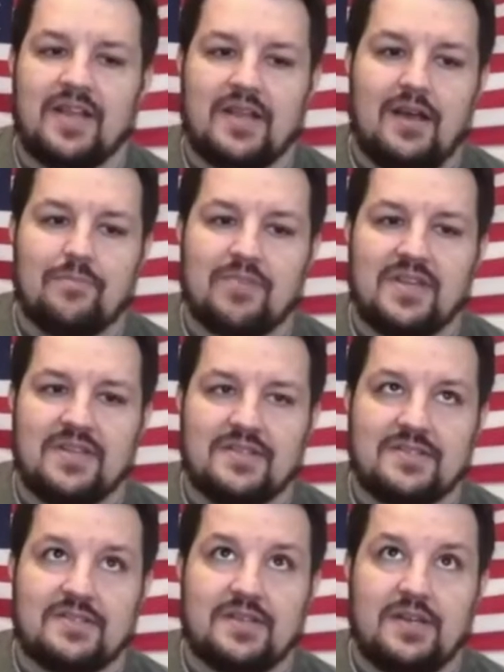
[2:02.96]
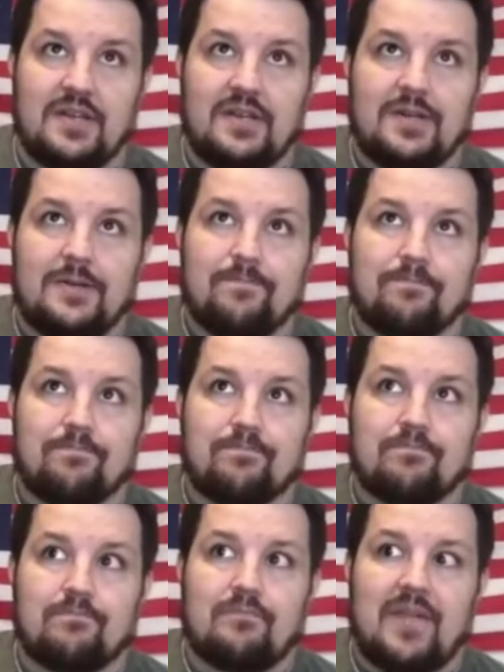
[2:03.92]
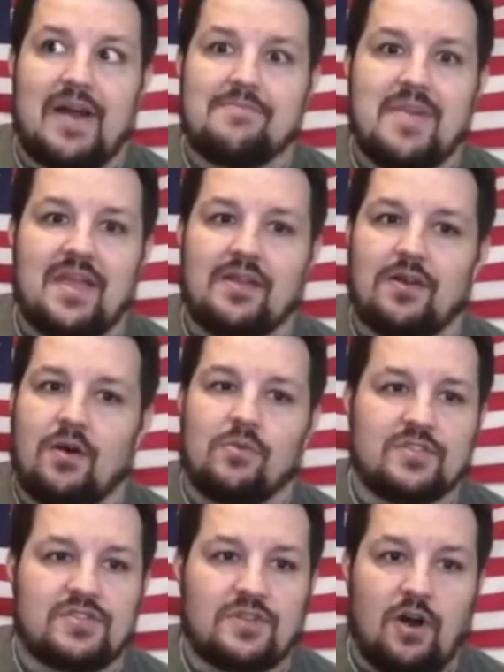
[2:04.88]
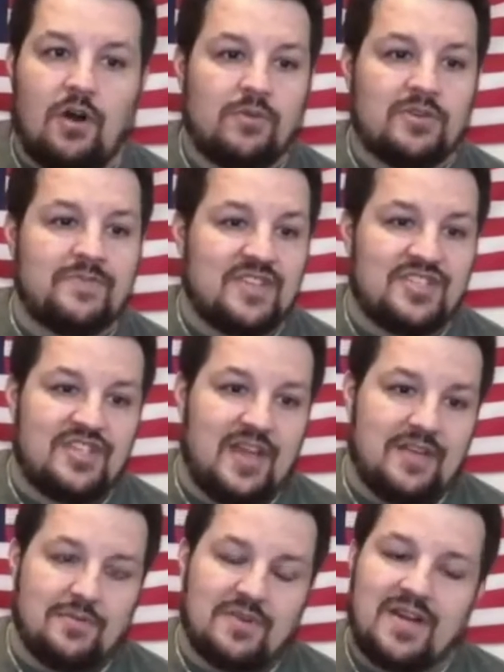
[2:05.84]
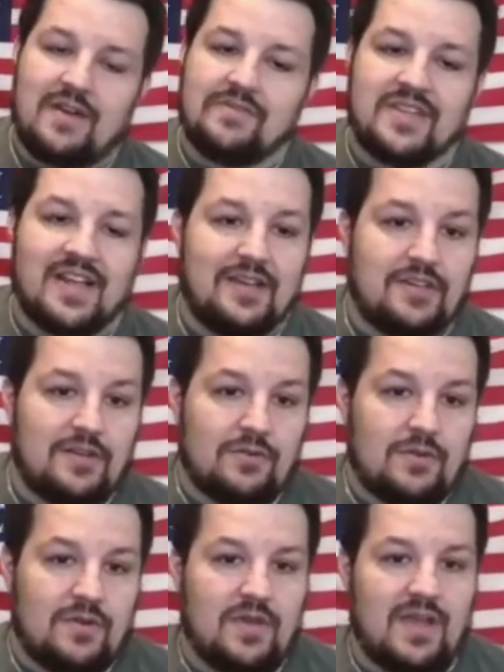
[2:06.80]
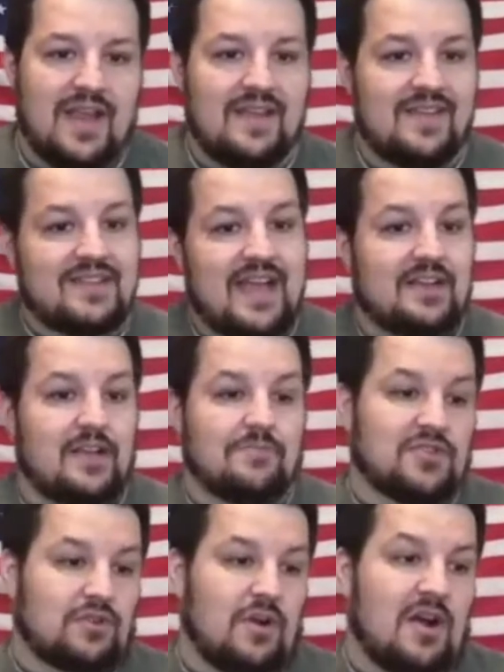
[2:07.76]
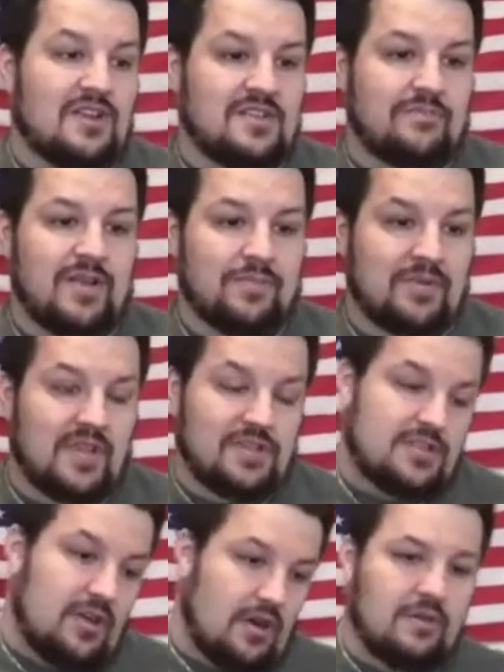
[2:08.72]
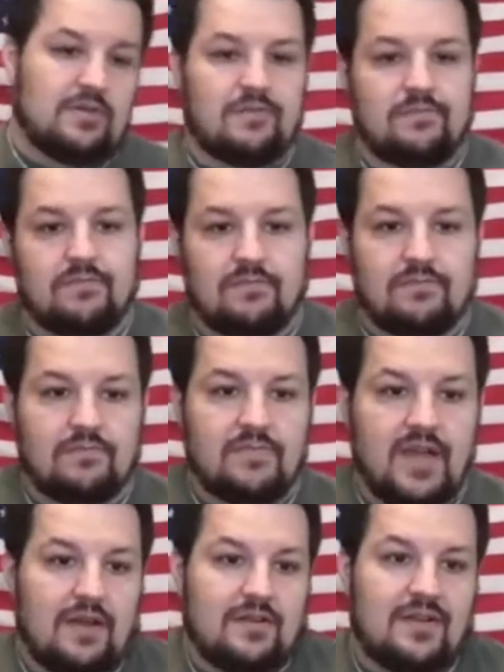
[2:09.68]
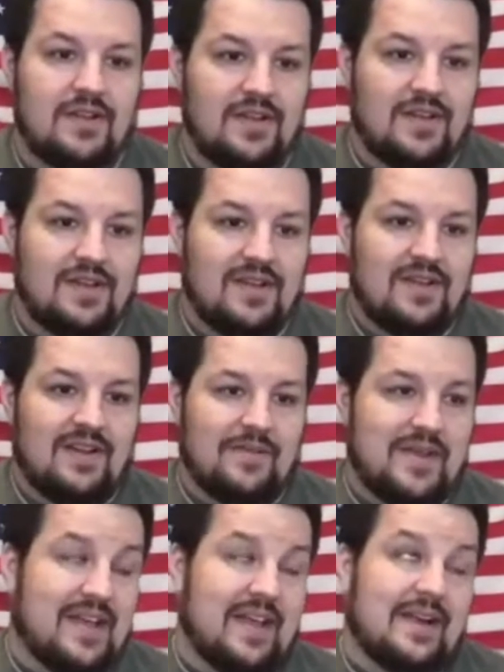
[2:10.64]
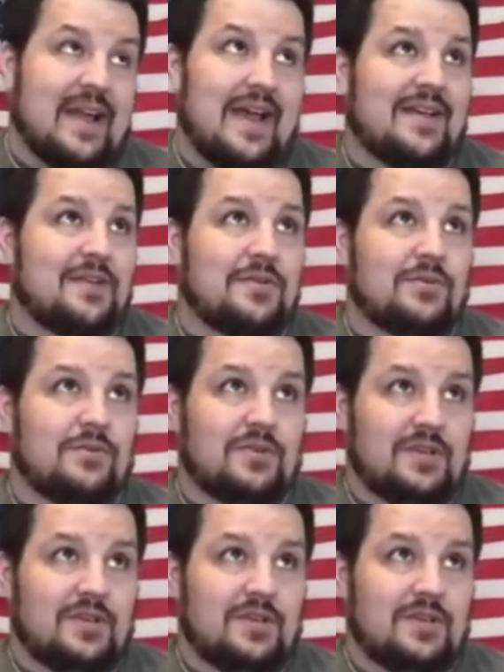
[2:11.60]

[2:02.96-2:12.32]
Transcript: up is my main goal is to always be genuine in everything I do. And I think that comes across and people are like, sure. Yeah. I mean, I got a guy who,